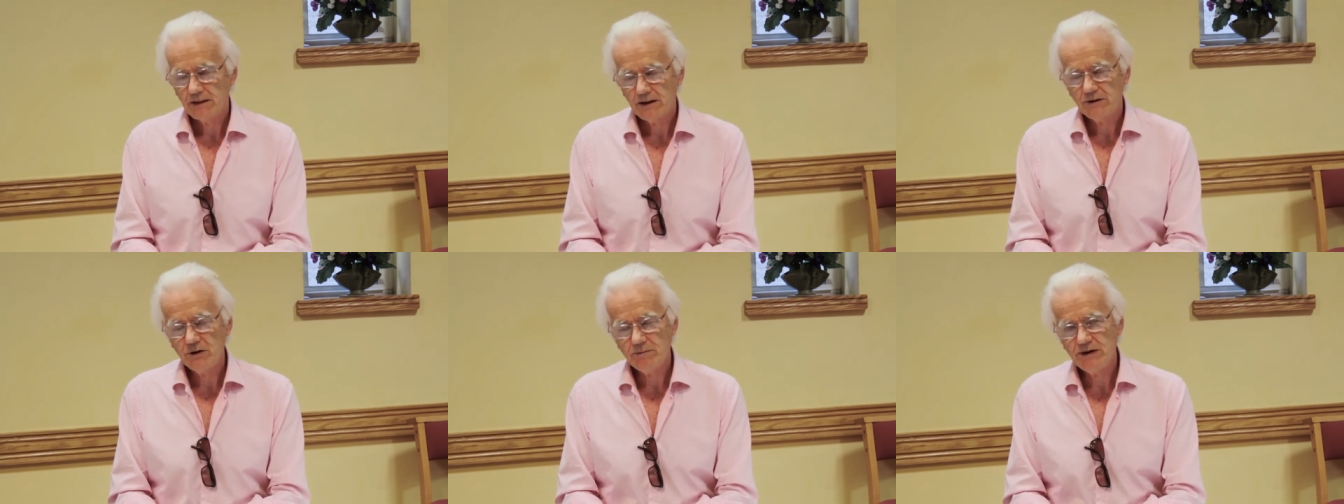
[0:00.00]

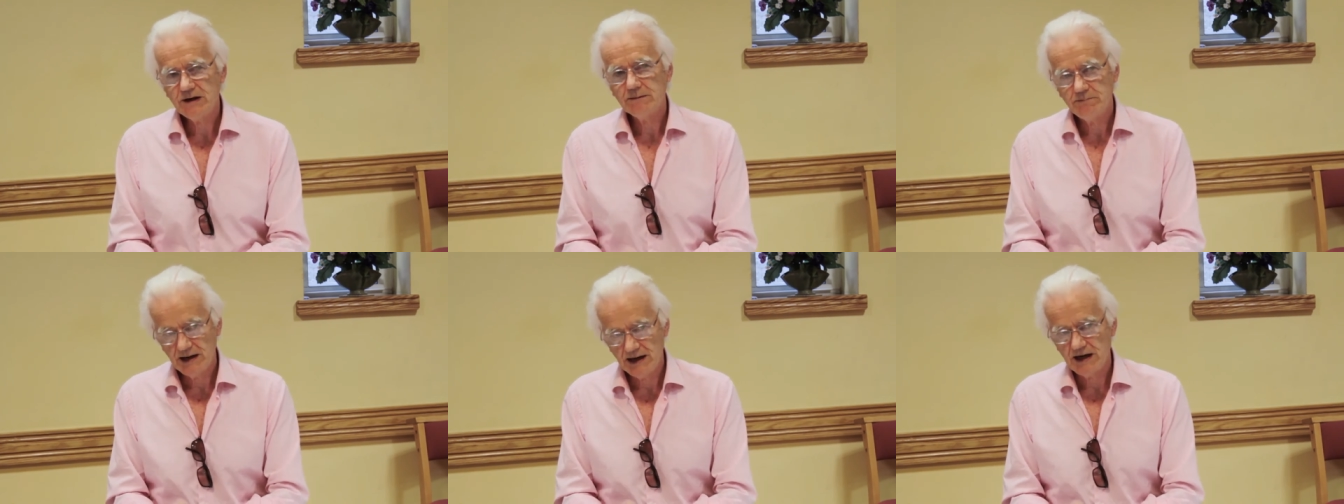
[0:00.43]
You'd be
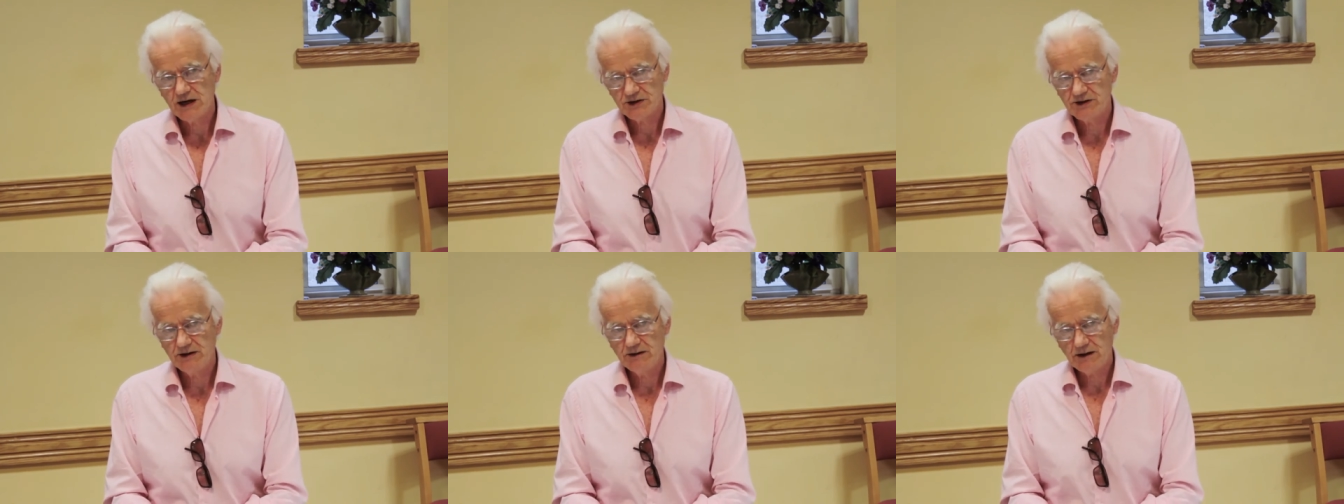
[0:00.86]

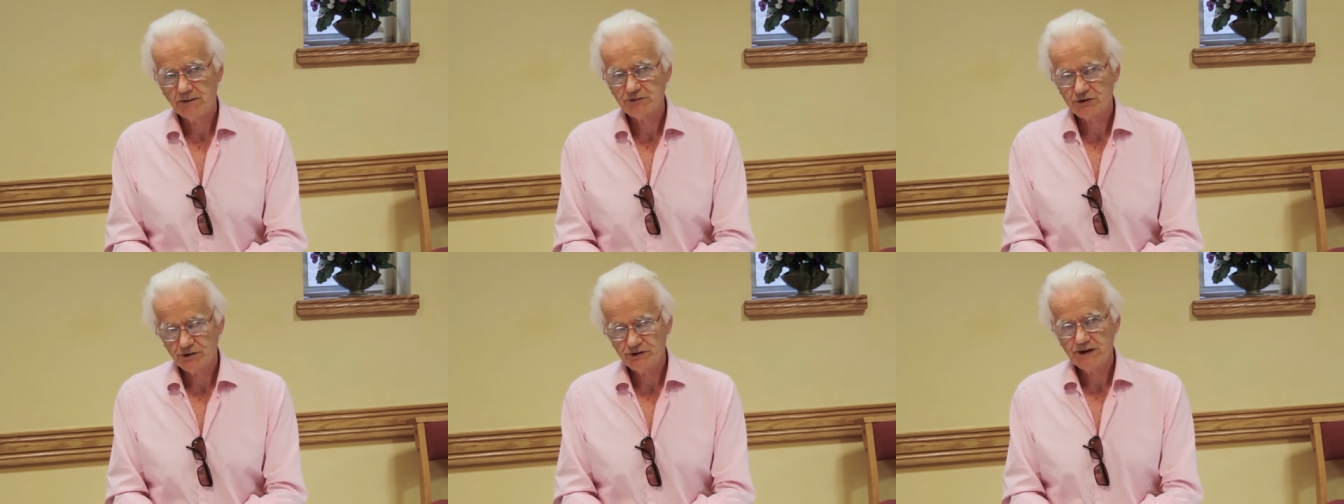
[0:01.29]
amazed the
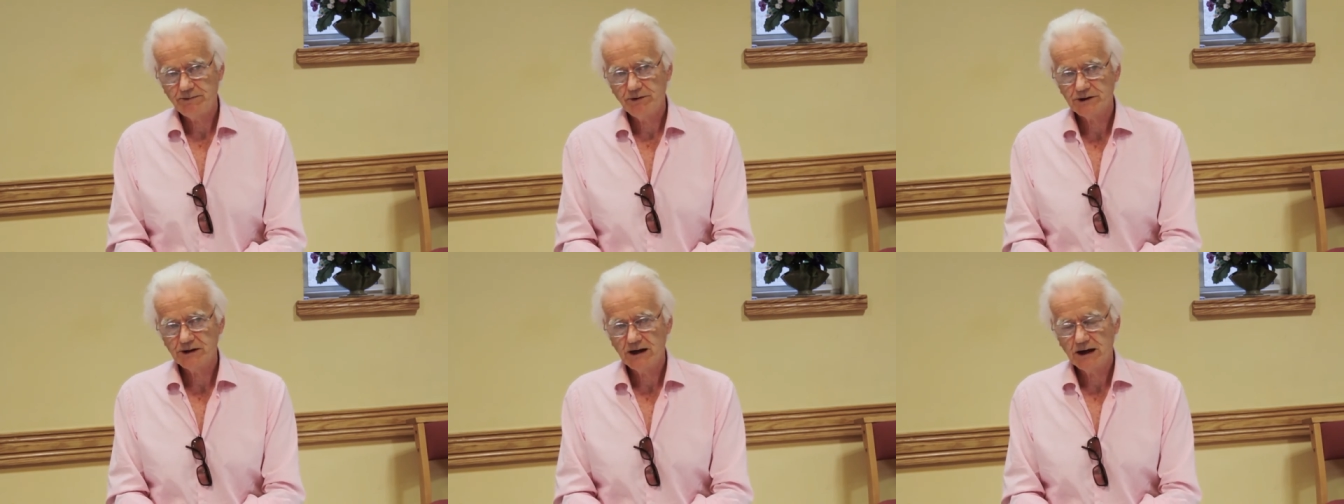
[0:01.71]
obstacles he
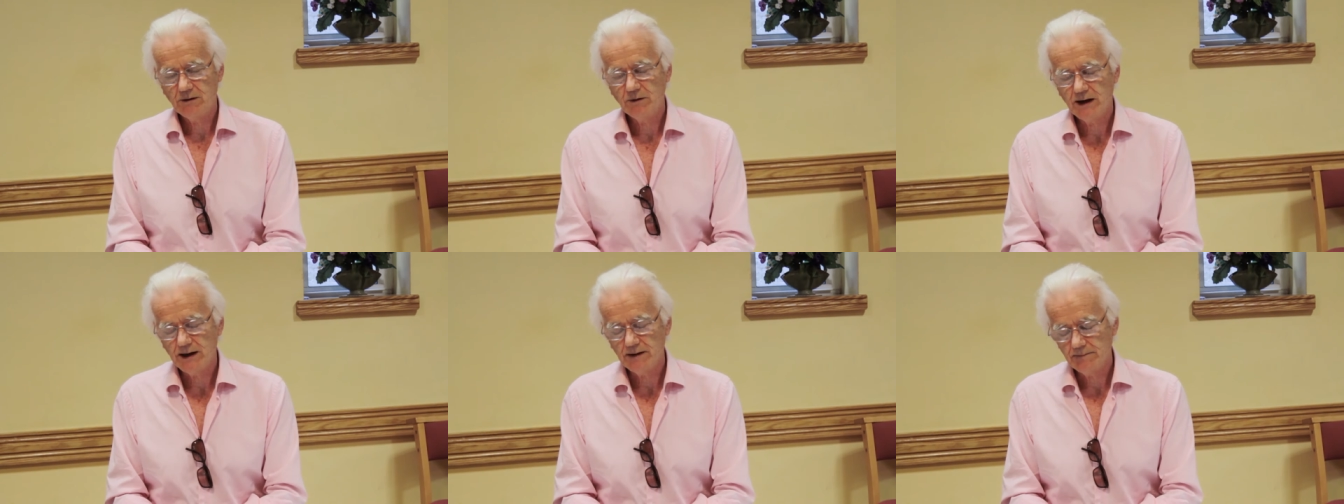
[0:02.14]
put in our
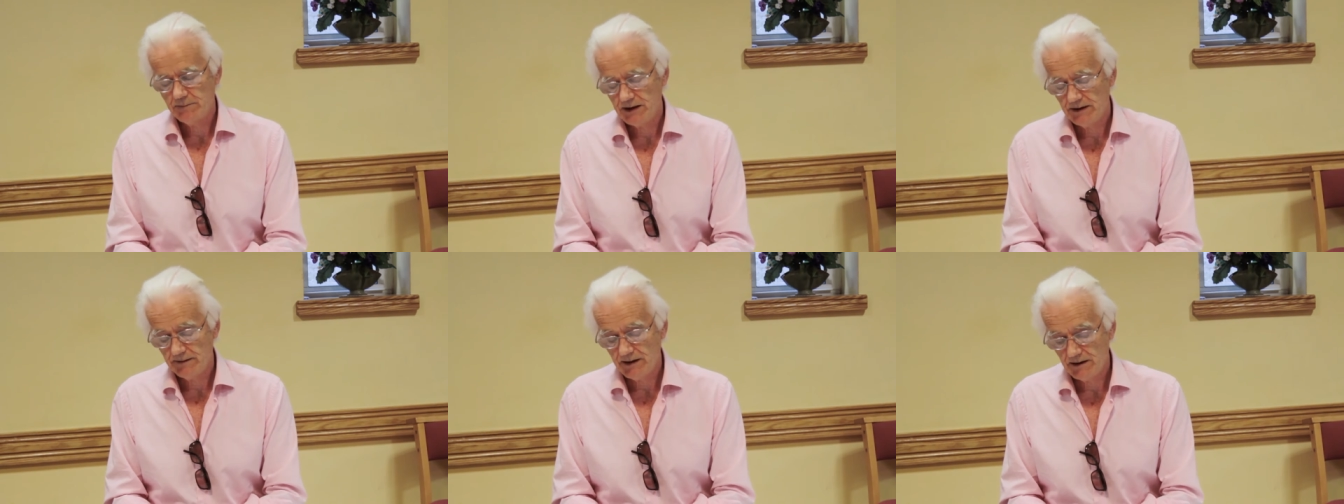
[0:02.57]
way.
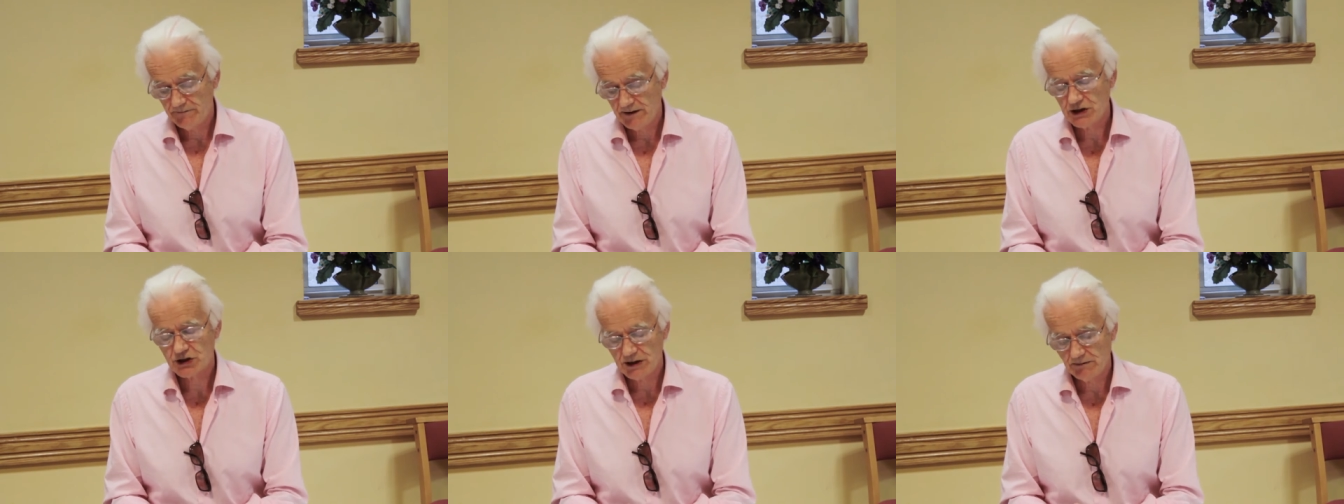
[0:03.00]
But
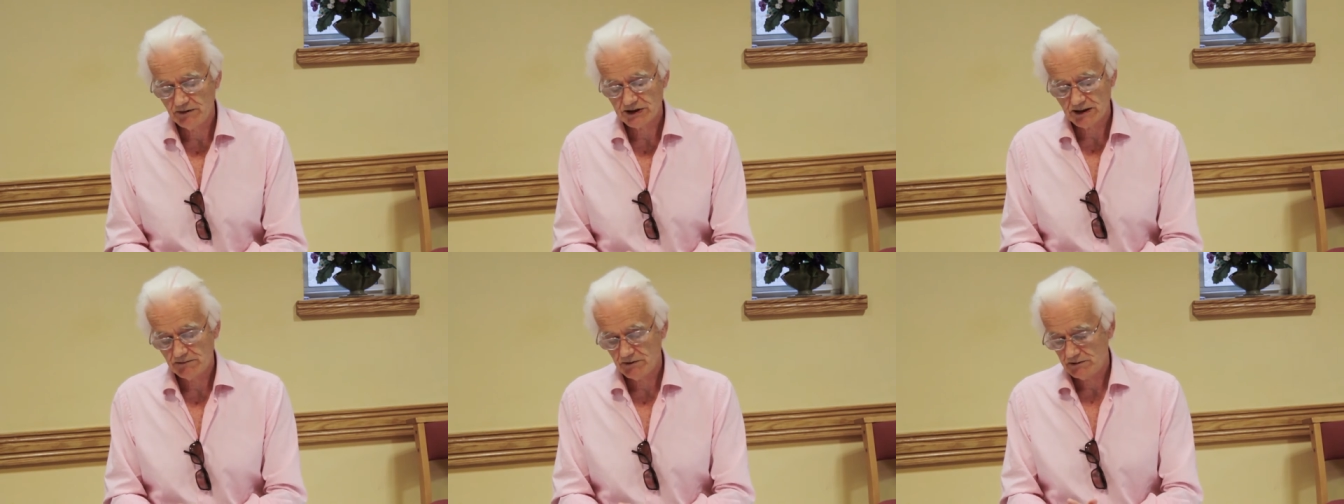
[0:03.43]
eventually we
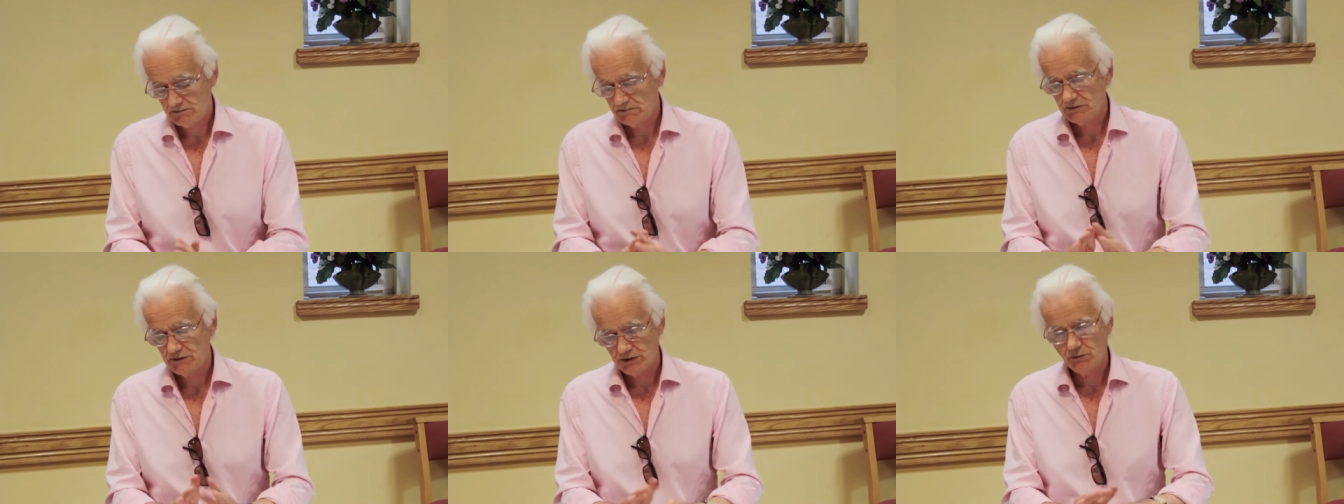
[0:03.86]
said, "Well,
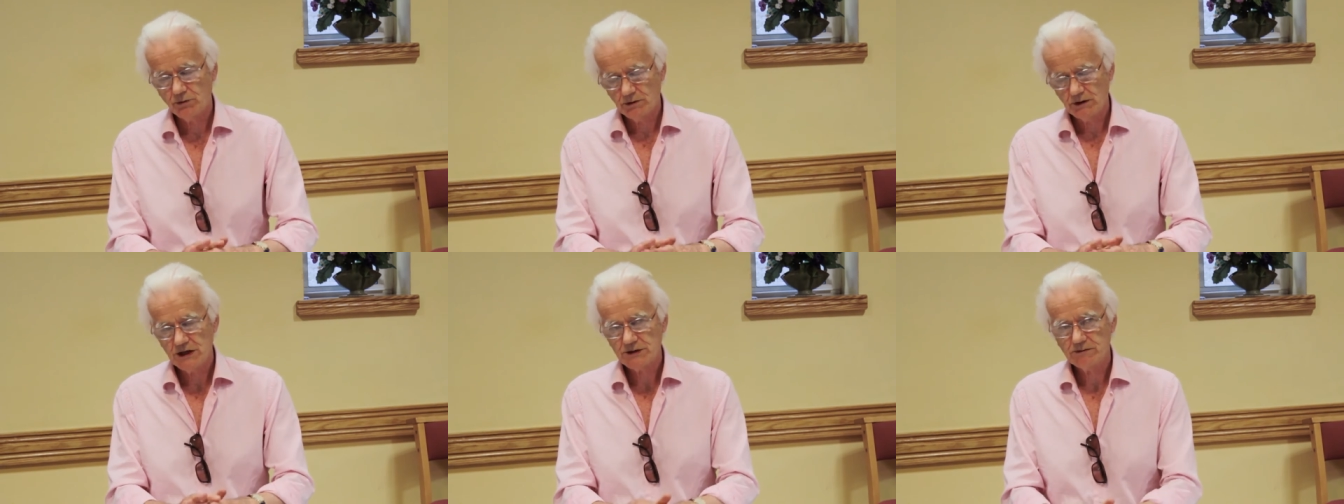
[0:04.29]
we'll do
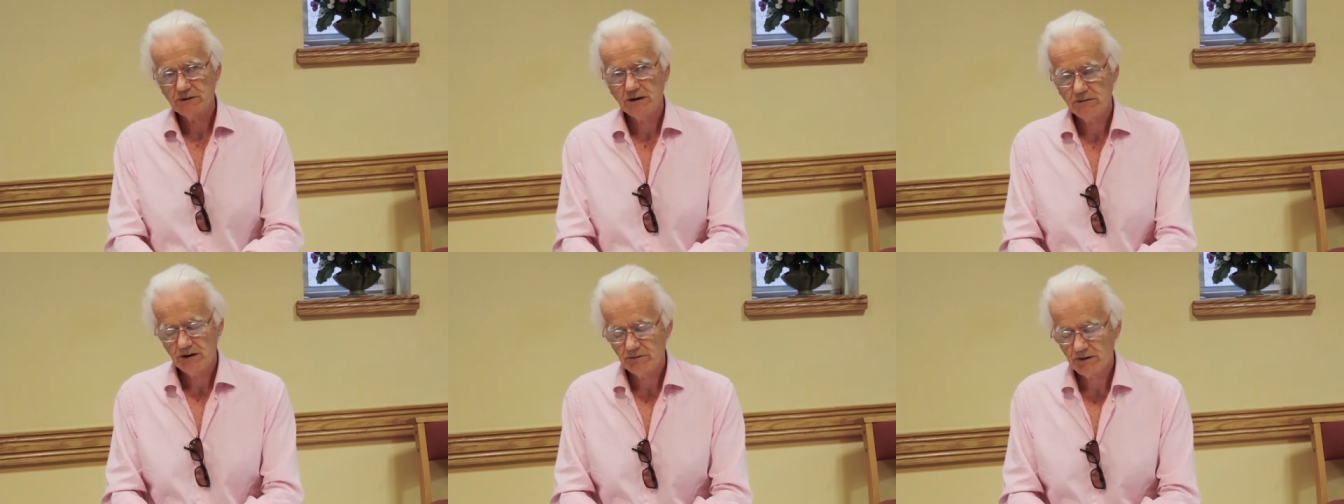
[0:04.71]
all this.
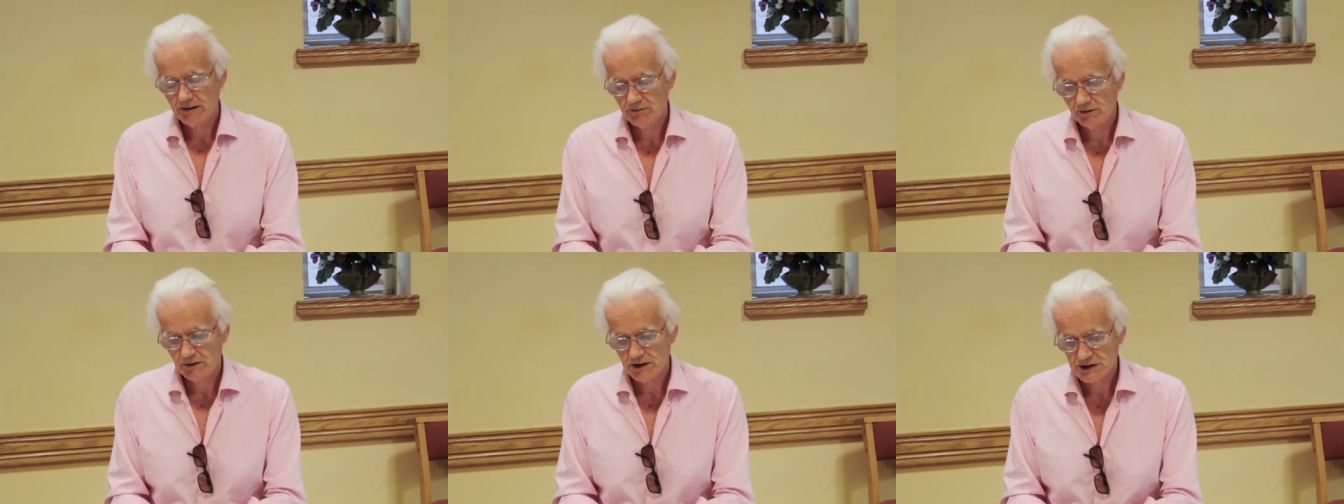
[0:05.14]
We'll
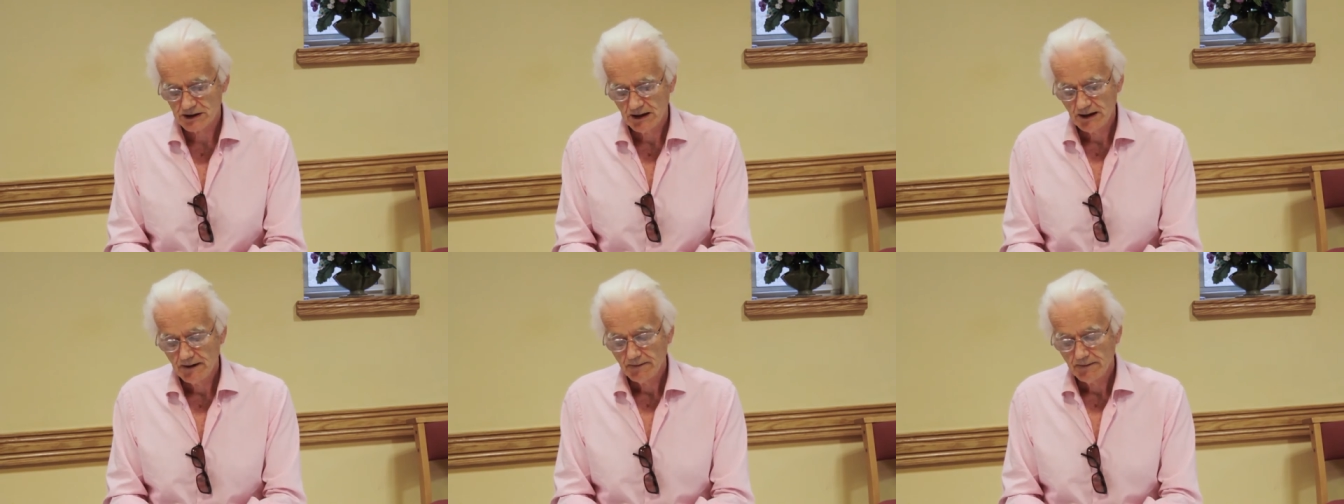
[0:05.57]
welcome all this."